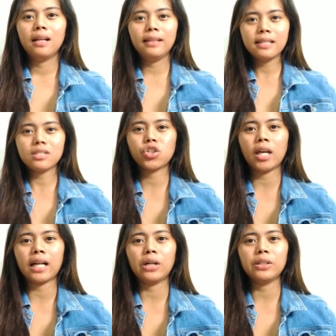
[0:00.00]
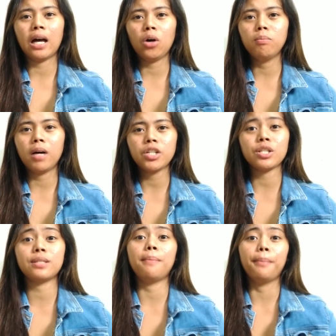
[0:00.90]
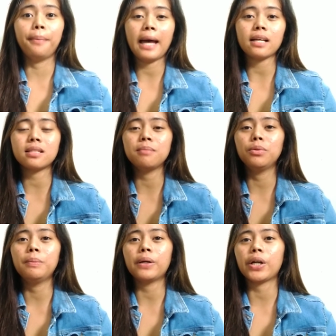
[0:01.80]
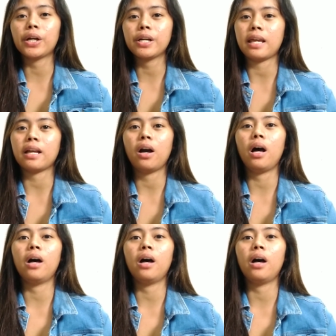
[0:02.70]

Let's check out how much is the maximum earning